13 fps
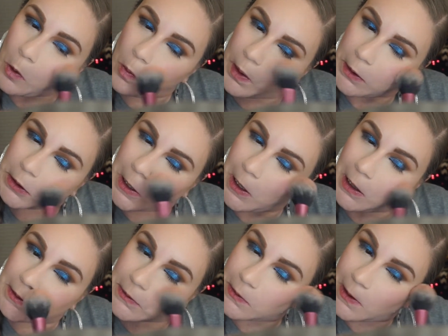Quite the
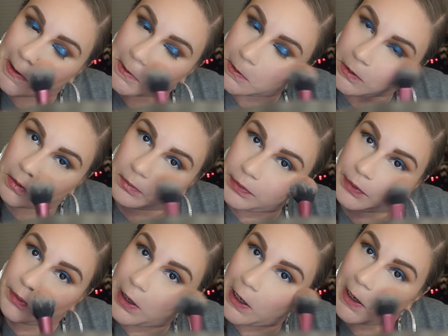contrast to the
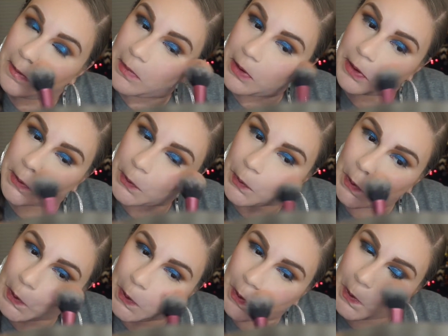blue eye, but that's
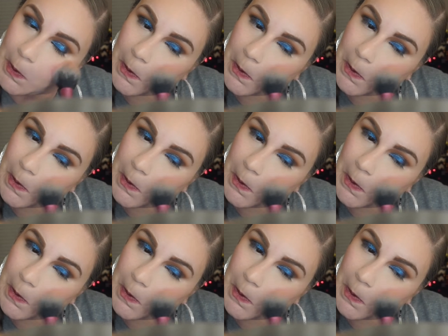okay.